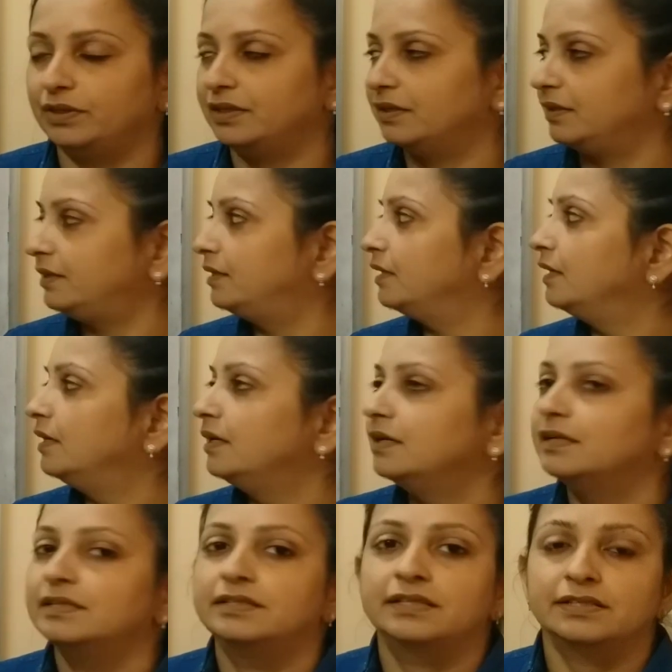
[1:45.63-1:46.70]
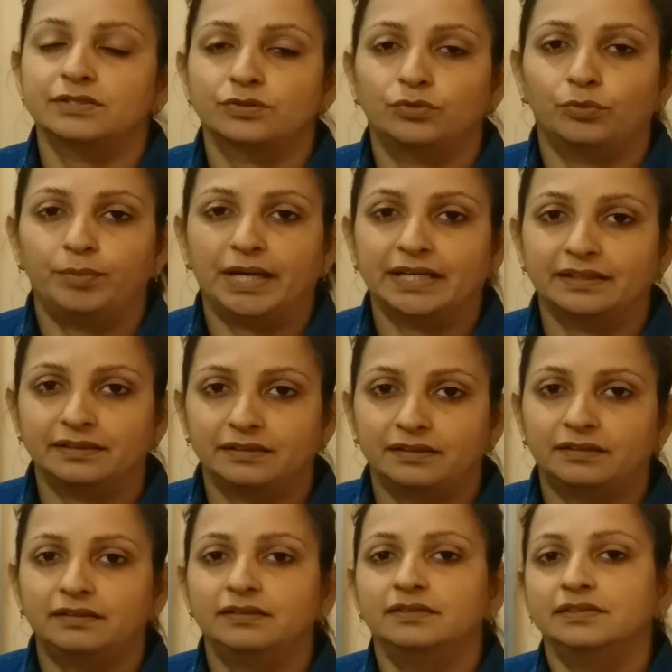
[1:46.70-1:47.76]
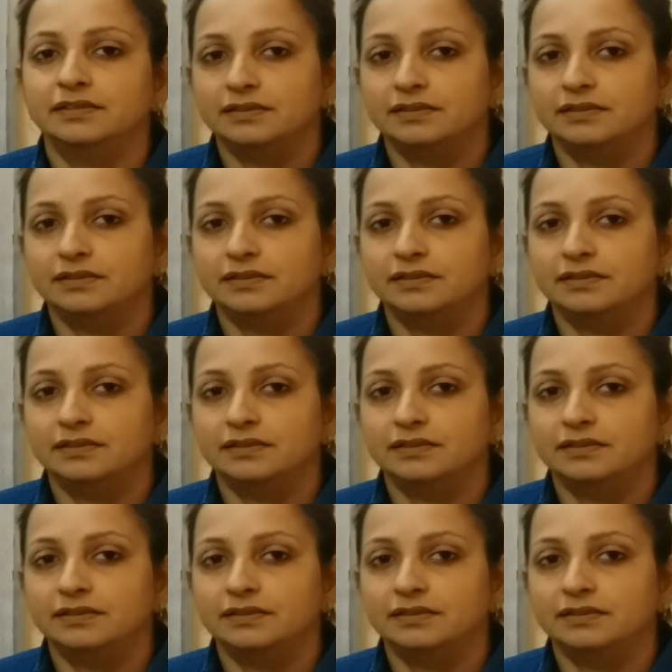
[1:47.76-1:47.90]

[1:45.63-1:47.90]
yet, just go back there.